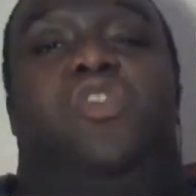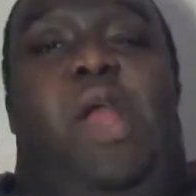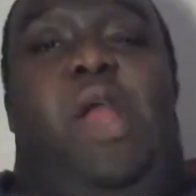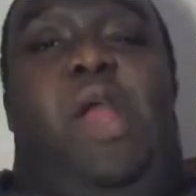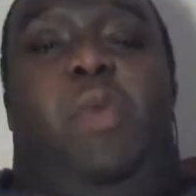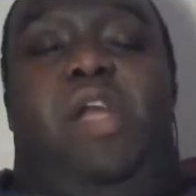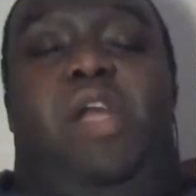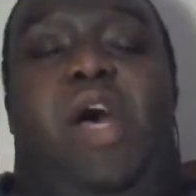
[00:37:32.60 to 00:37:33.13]
I
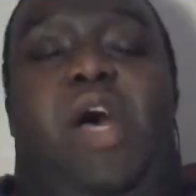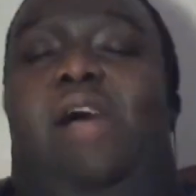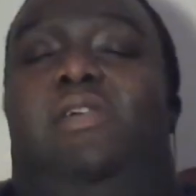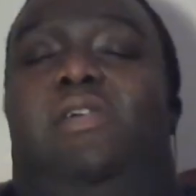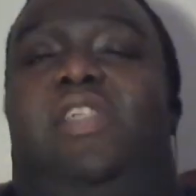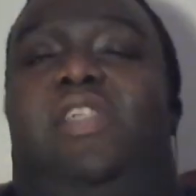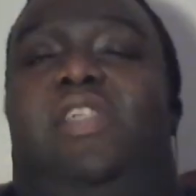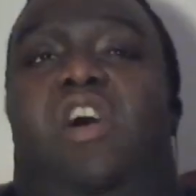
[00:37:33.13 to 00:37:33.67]
do around about
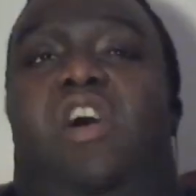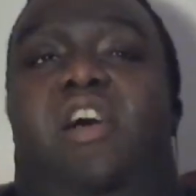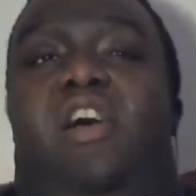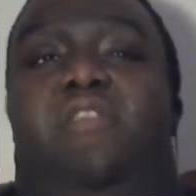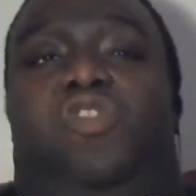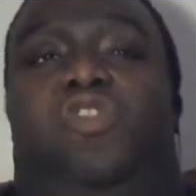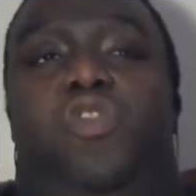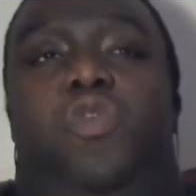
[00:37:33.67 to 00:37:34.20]
now is I
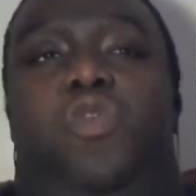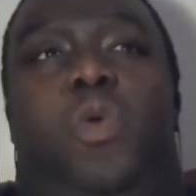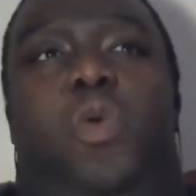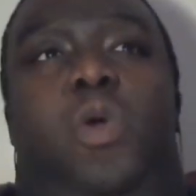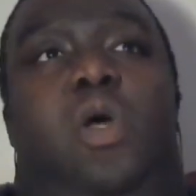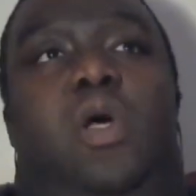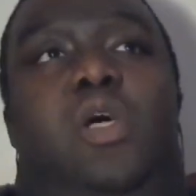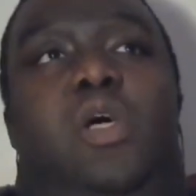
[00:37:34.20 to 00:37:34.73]
kind of
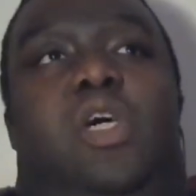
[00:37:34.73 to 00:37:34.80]
do